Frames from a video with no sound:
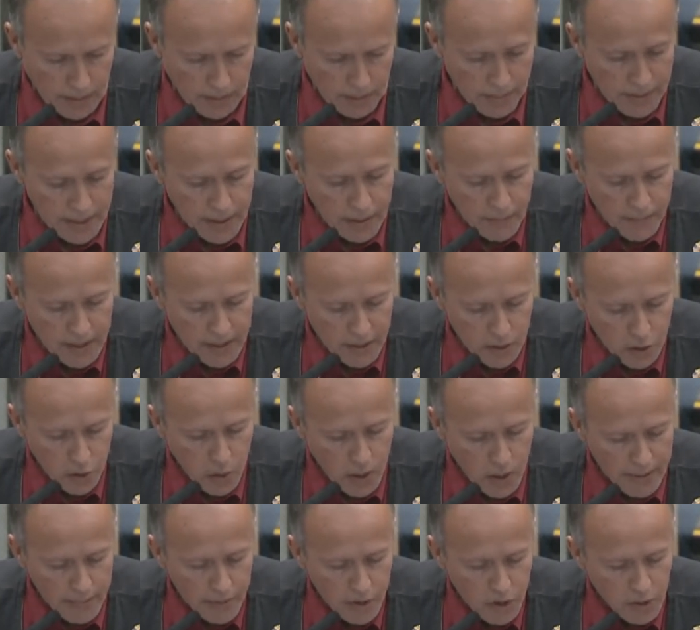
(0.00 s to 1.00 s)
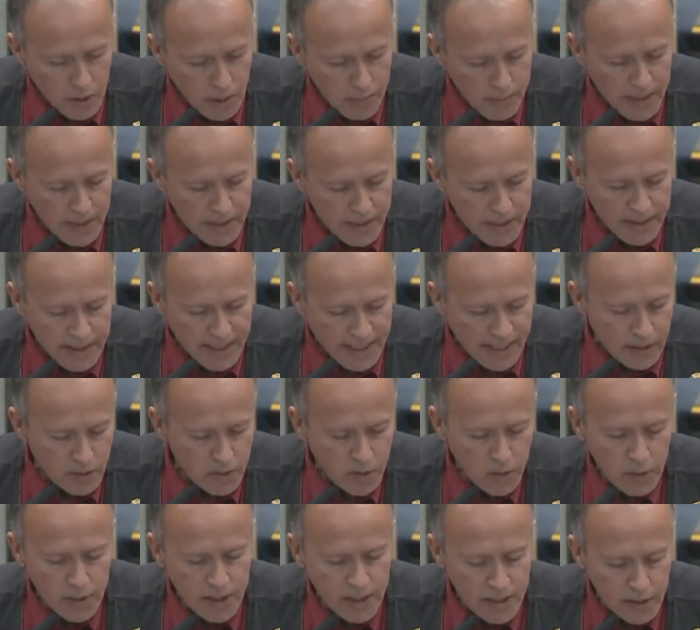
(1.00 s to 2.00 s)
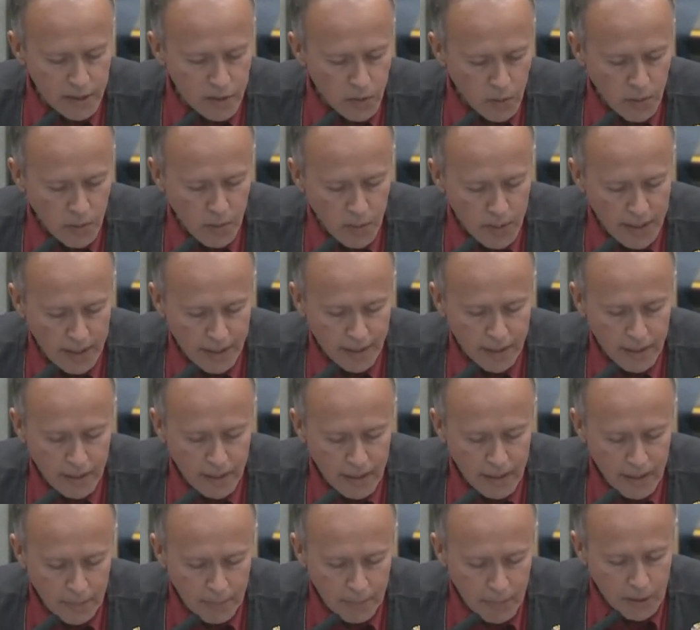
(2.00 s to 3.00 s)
Many of these crimes are committed in Council District 3,